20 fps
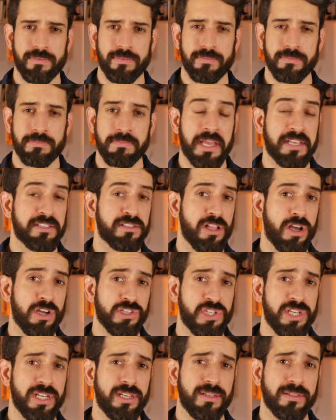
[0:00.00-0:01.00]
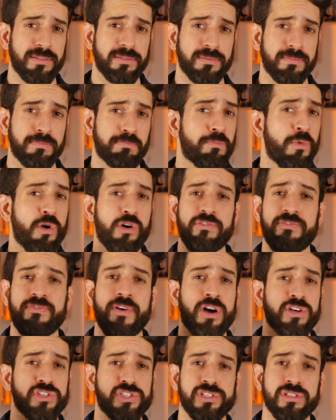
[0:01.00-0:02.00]
Makes logic? More
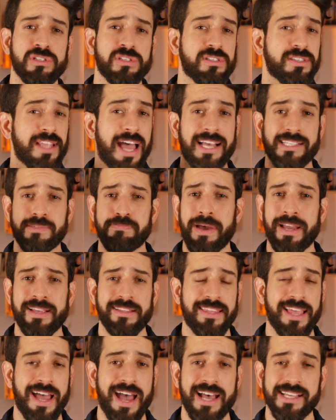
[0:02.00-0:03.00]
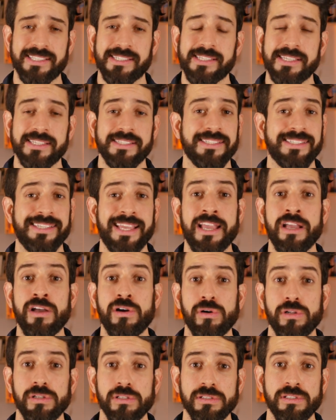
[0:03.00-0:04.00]
functions, task by task,
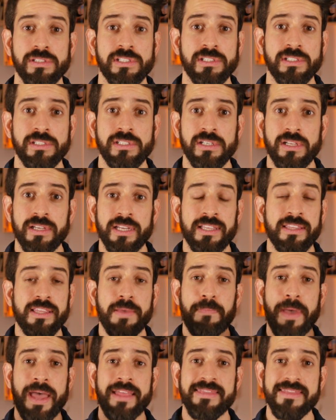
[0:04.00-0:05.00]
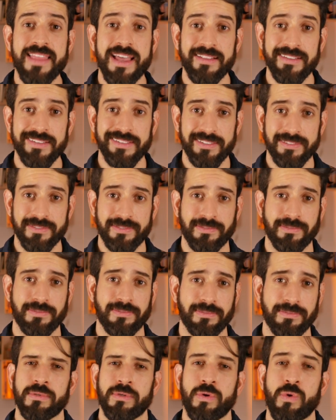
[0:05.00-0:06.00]
single, independent.
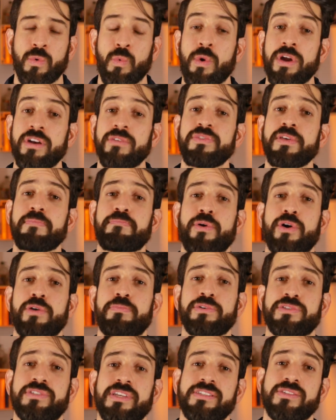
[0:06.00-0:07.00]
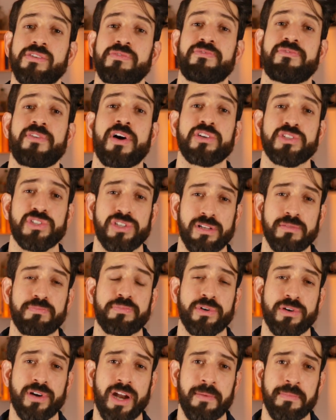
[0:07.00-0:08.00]
One of the purposes of functional
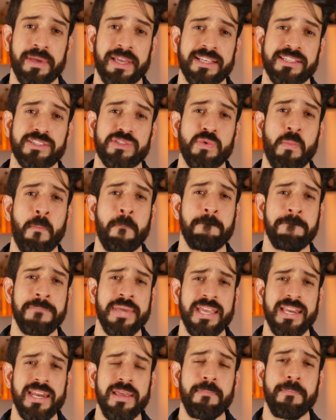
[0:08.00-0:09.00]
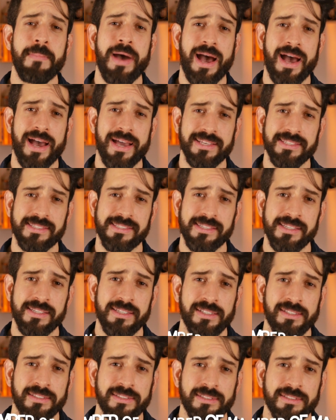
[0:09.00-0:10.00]
programming is to minimize
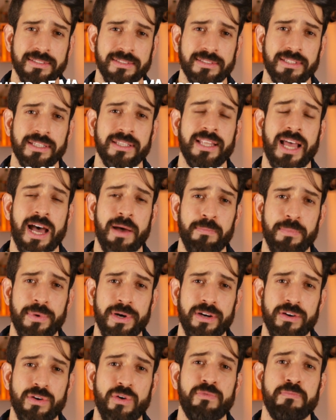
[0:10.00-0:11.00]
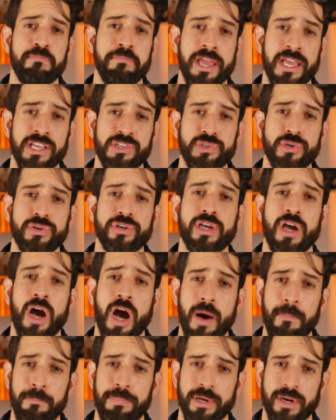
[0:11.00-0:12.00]
the number of major
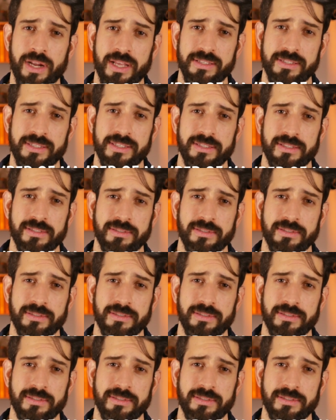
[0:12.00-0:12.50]
components.